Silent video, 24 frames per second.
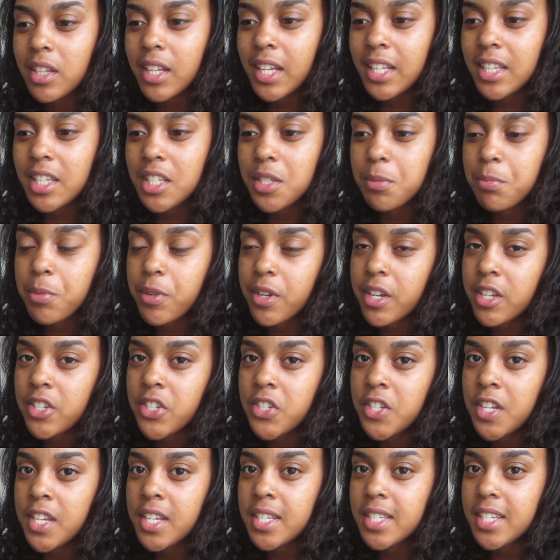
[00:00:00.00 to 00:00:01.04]
like the
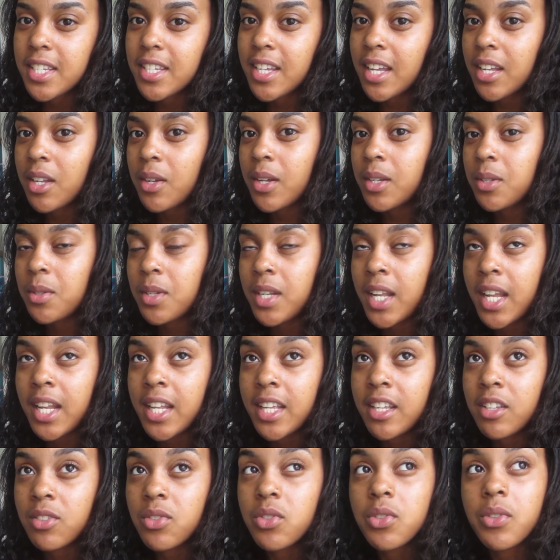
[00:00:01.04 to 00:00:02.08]
spreadsheets because I know I do data
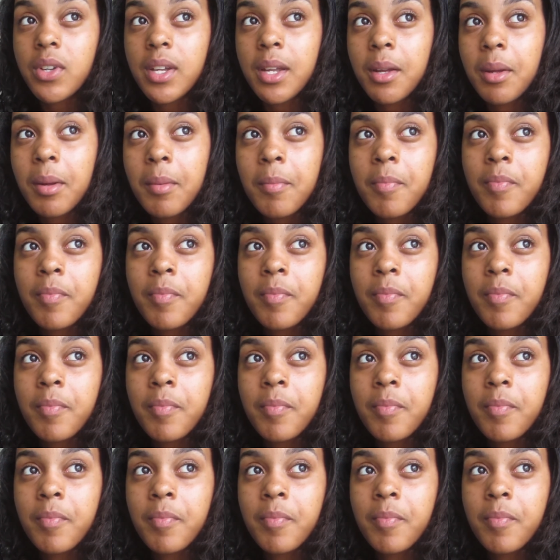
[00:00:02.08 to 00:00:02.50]
entry.